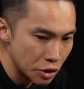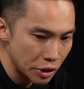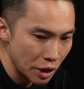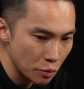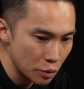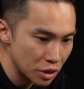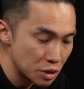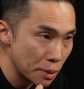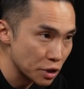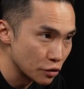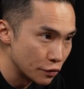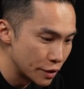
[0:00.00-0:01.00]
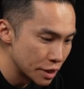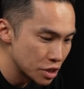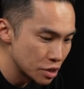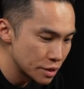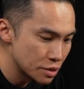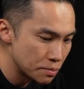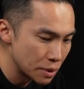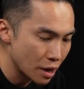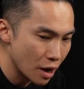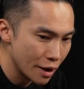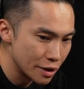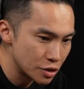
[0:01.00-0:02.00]
to get really special finishes
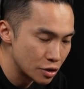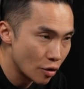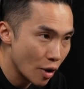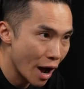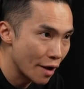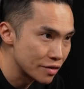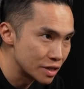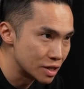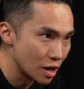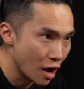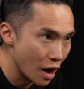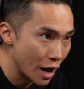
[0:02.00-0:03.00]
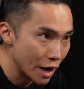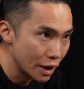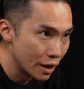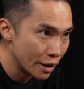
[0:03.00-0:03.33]
because you don't have to dye